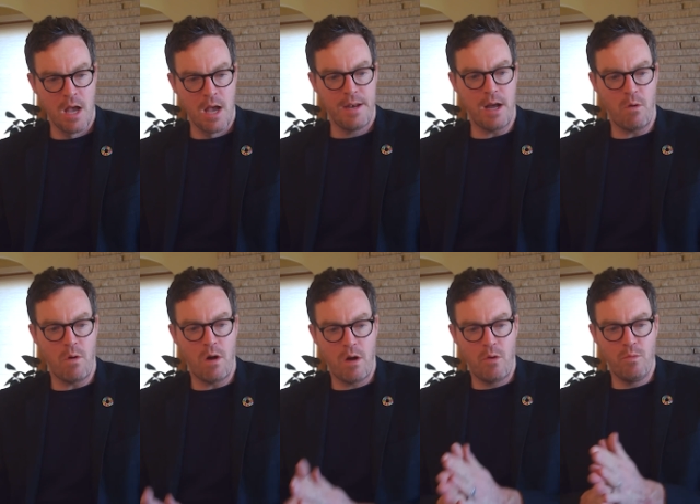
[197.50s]

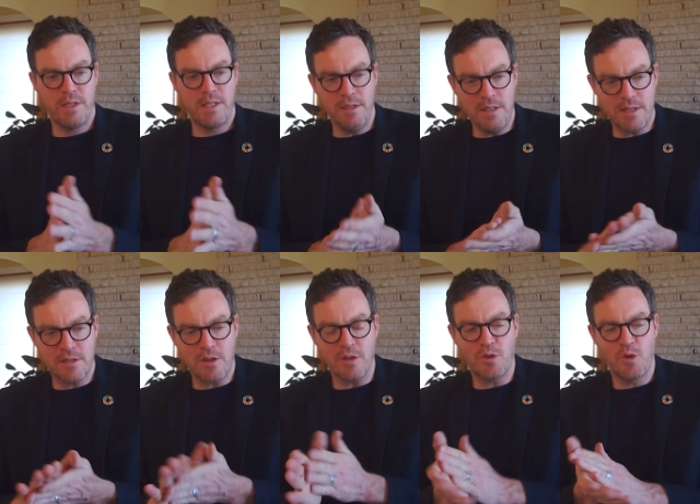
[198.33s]
Now, resilience is
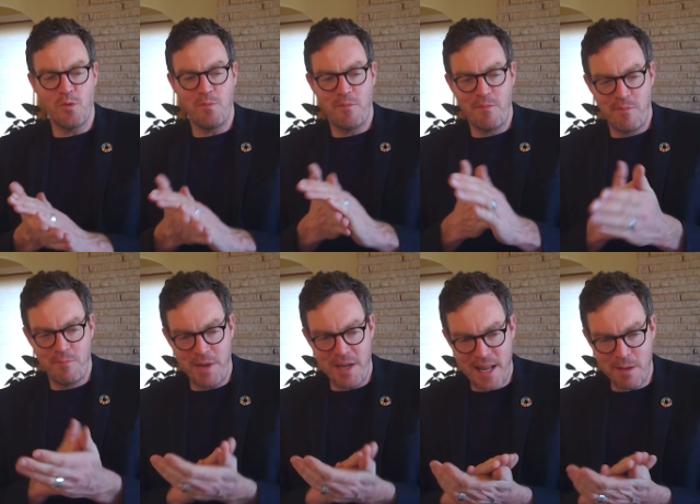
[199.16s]
also
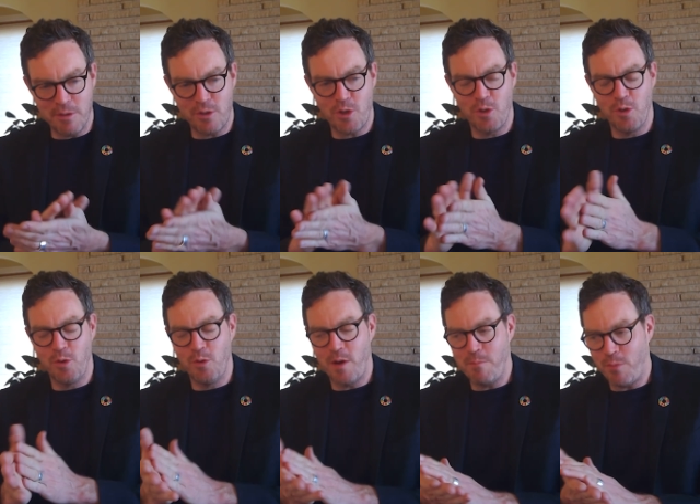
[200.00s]
being able
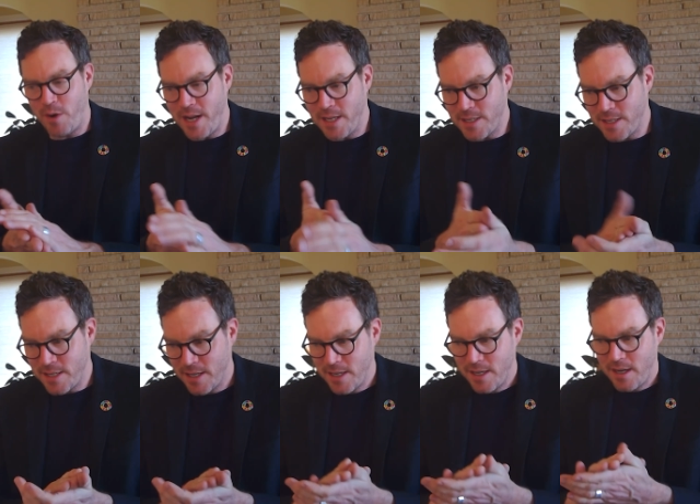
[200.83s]
to embrace